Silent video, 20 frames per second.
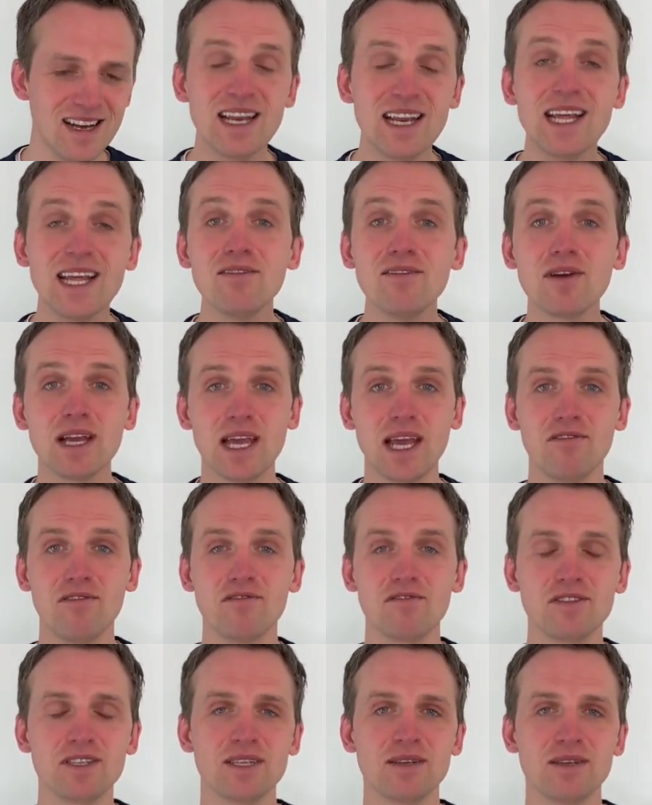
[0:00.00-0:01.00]
Leave a
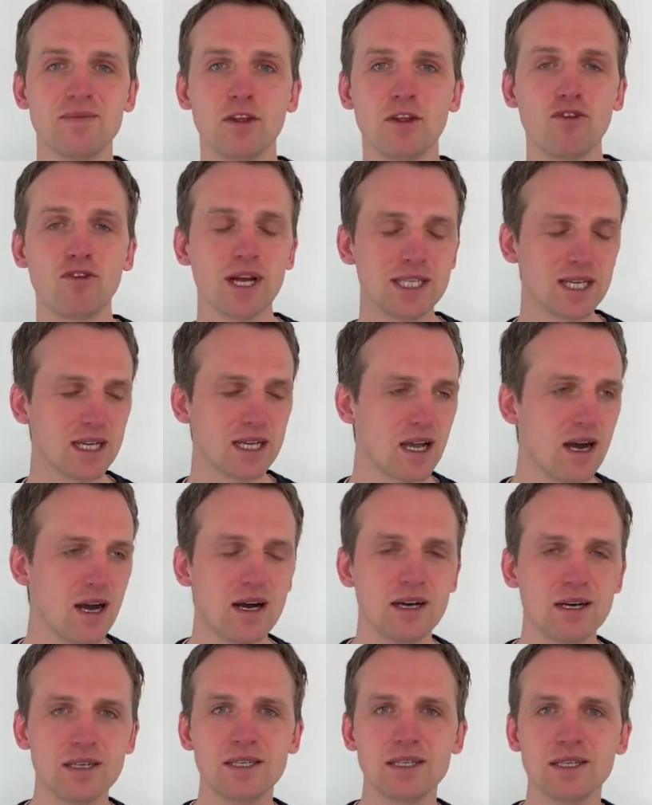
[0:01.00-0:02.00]
gift. Write a
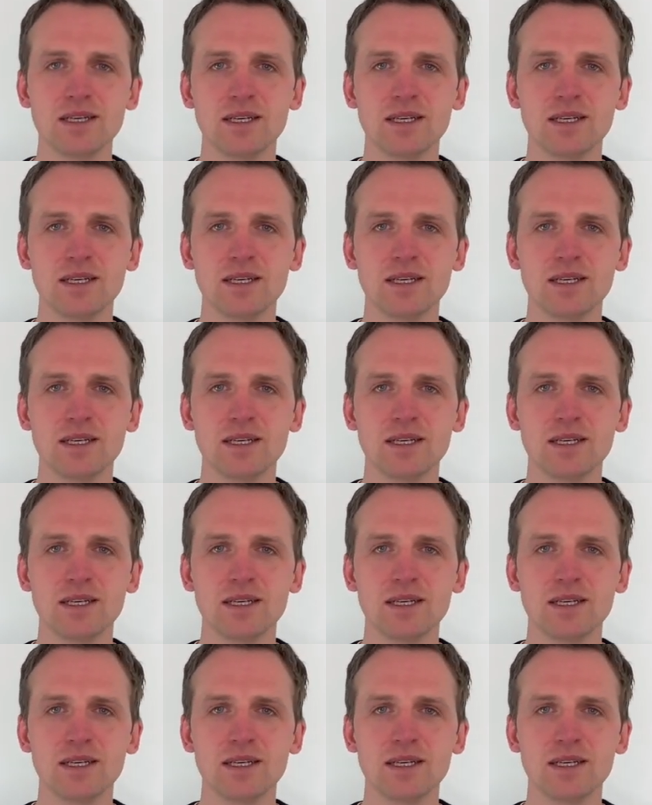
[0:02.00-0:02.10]
card